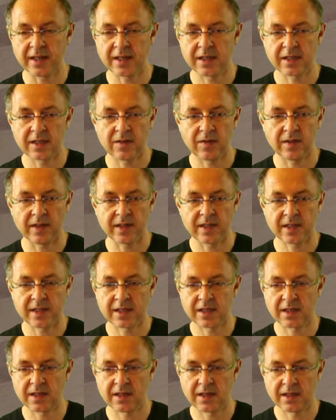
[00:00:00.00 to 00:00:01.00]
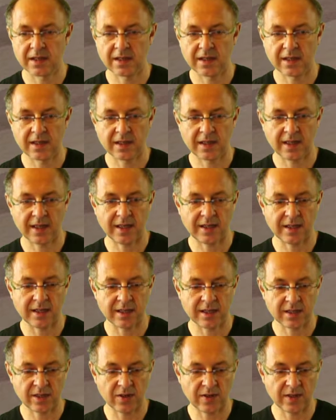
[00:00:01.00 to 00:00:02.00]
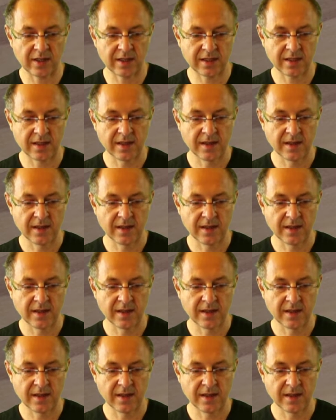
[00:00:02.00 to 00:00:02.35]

So let's get this started.